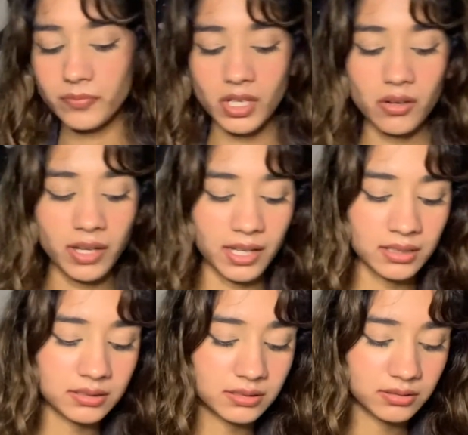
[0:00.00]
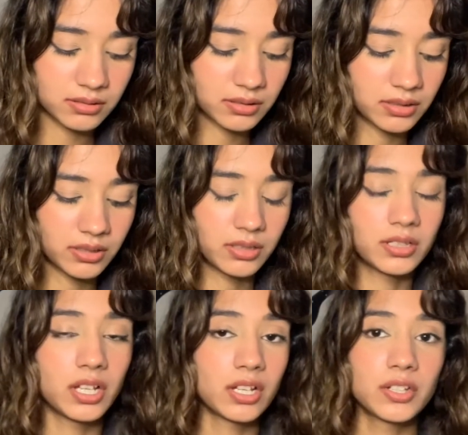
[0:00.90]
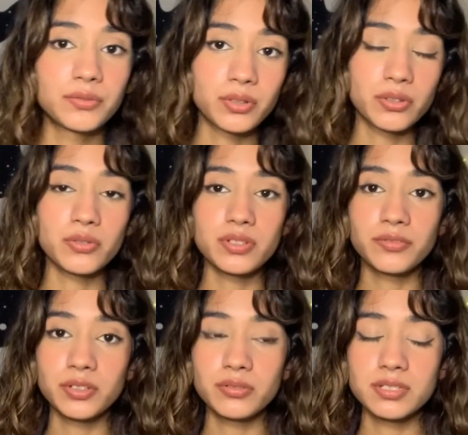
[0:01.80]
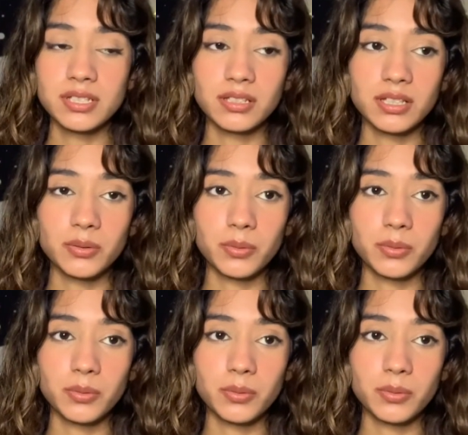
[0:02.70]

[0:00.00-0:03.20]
Okay, for those of you dealing